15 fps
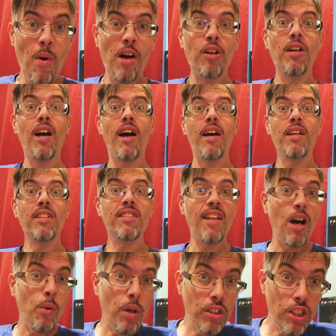Well, guys,
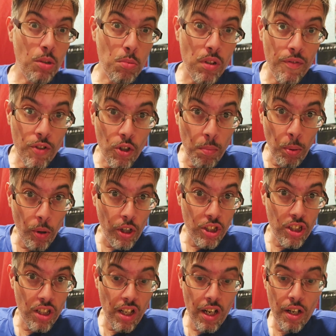now onto the review
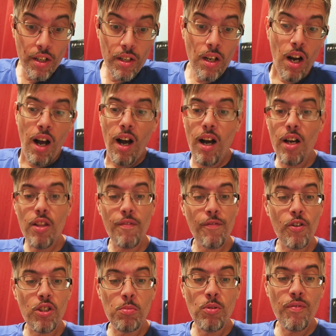portion here. The
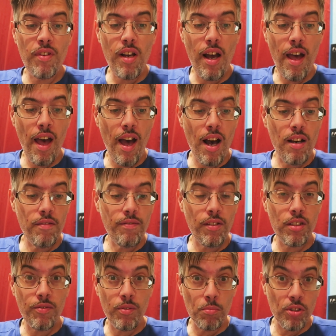first movie I have
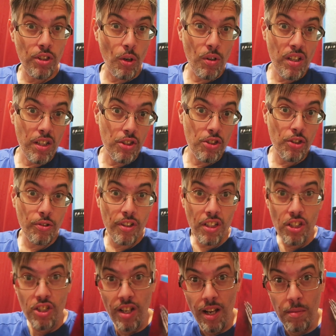was from Sony and
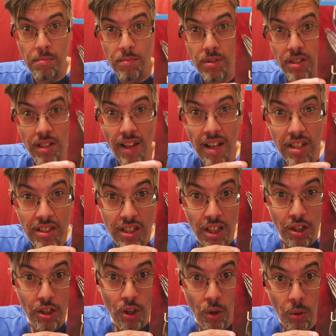Screen Gems, and that is
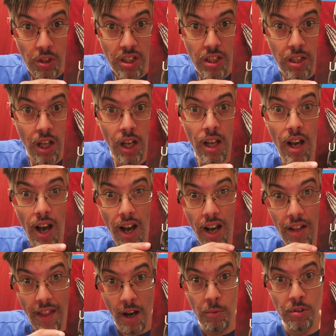The Unholy.
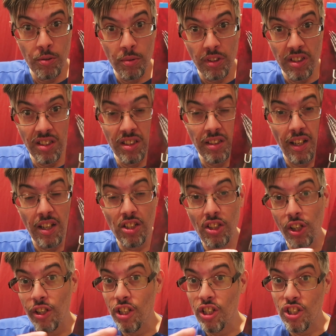That was released today,
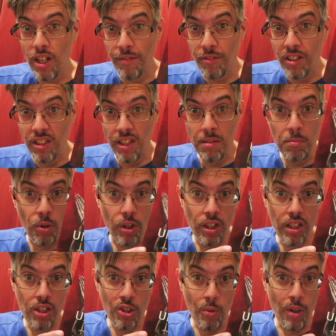starring Jeffrey Dean
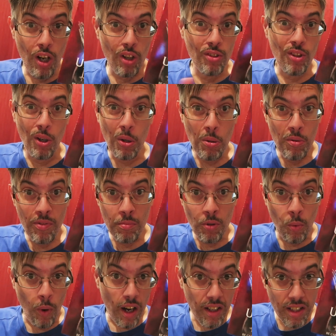Morgan, who we all know from The
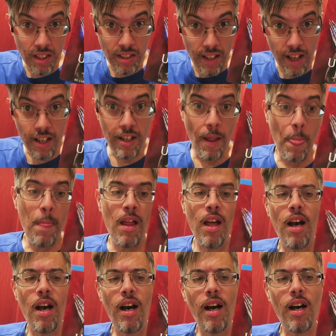Walking Dead.
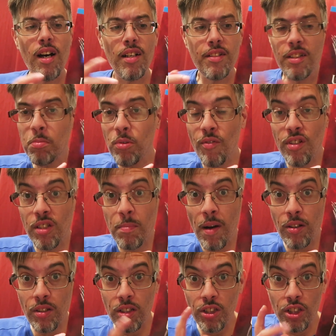This movie is
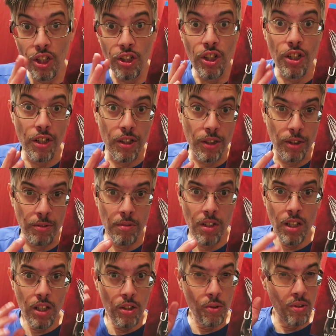about this young girl
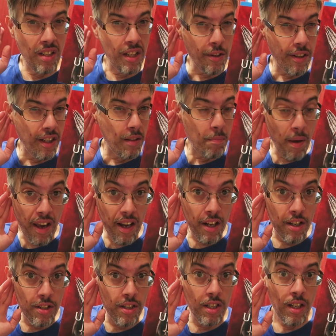who's hearing
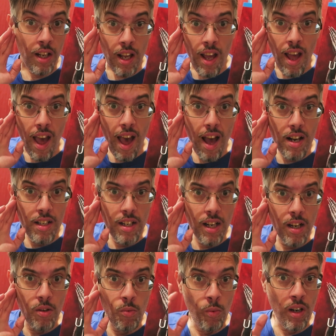impaired, and
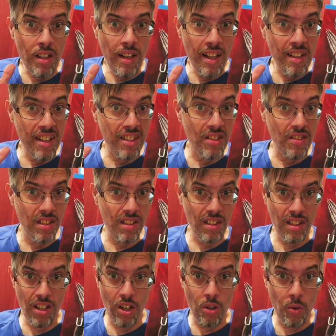one day gets
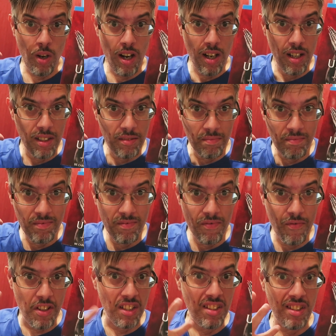
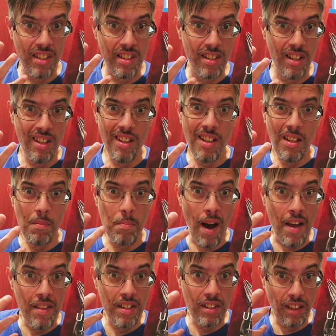visited
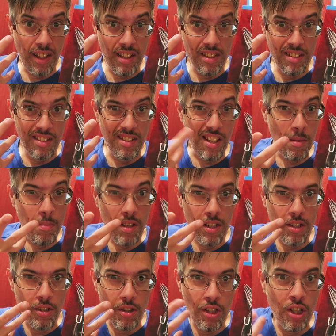by this like
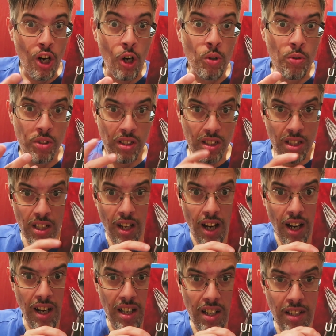demon or ghost
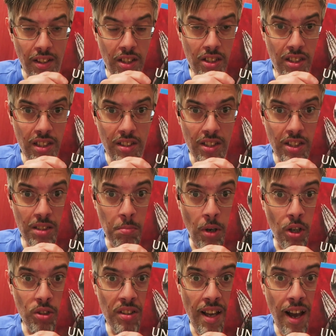in this
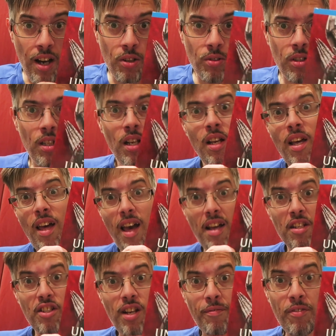small town.
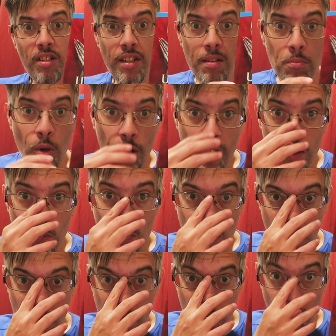And Jeffrey Dean Morgan
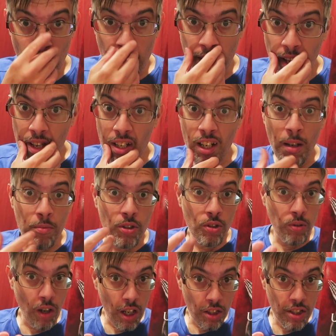one day comes
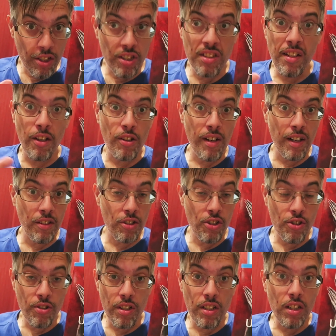across her staring at this
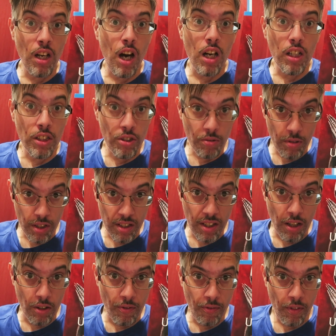tree, talking to
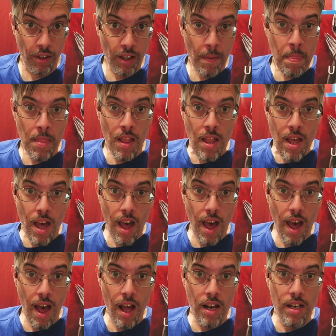herself.
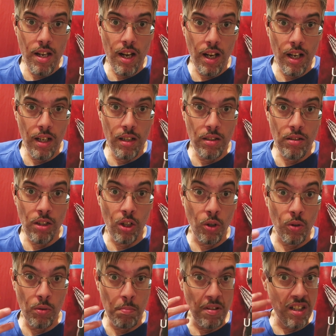And
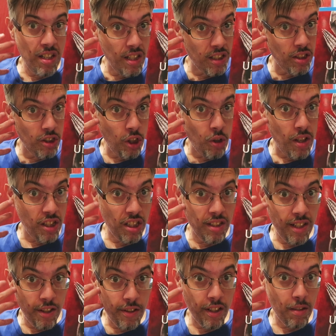but he doesn't know that she's
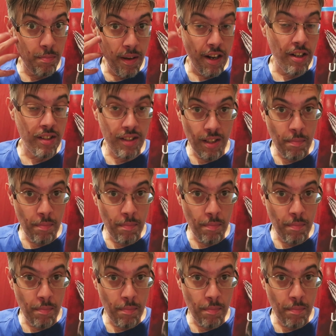hearing impaired.